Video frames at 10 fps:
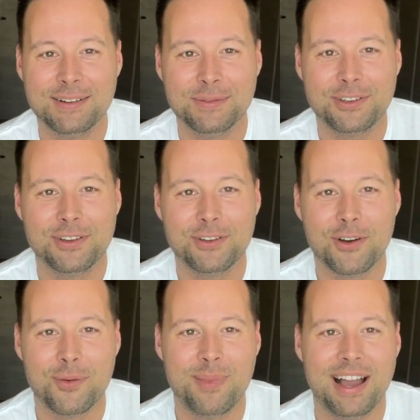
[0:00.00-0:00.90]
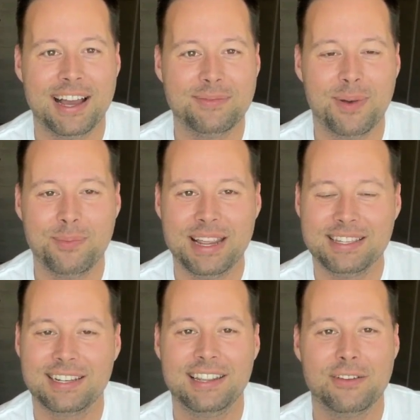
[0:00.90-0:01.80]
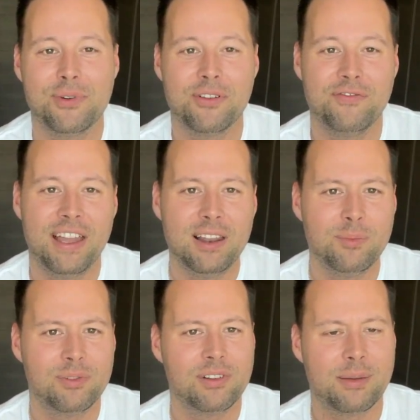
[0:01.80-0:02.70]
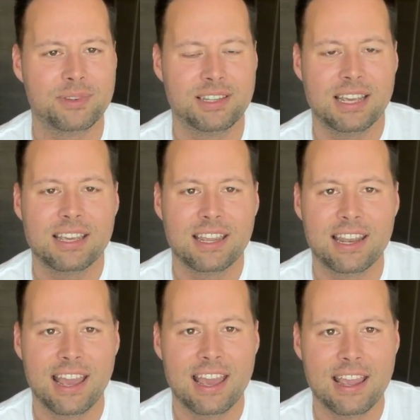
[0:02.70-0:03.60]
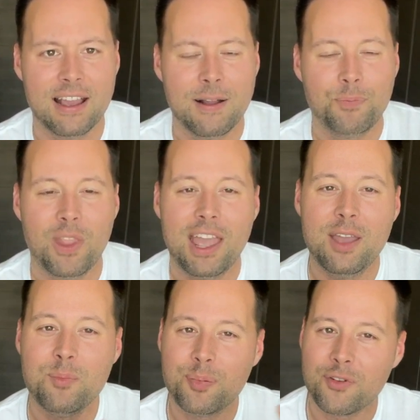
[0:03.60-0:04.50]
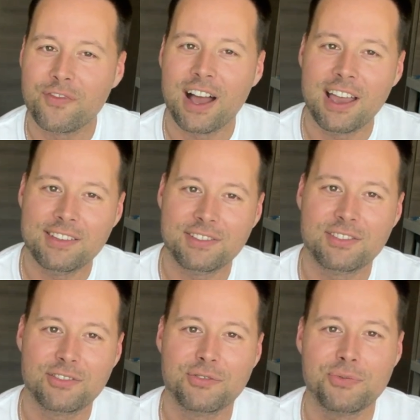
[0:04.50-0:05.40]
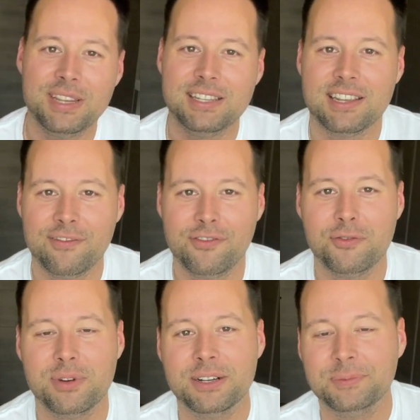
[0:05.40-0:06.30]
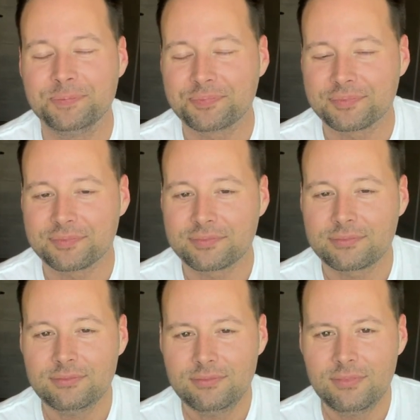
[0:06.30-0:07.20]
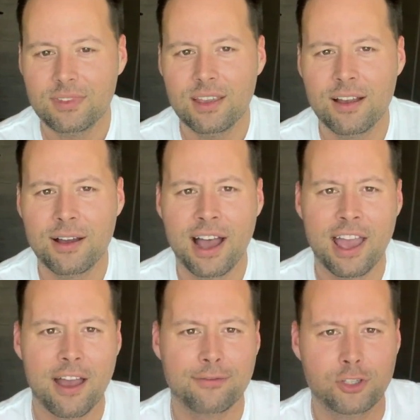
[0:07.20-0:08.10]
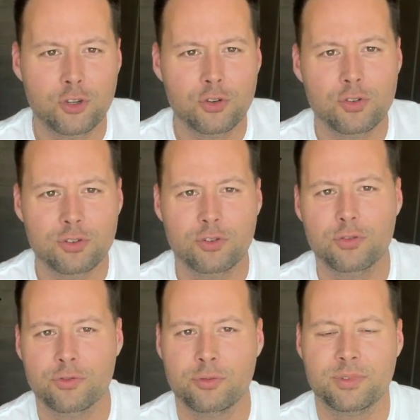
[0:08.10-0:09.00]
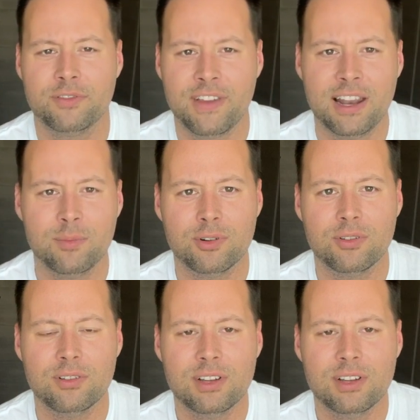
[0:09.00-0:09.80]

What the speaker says: good or bad, but basically they were available. I'm staying in a improvised suite, if you will. I have two rooms available,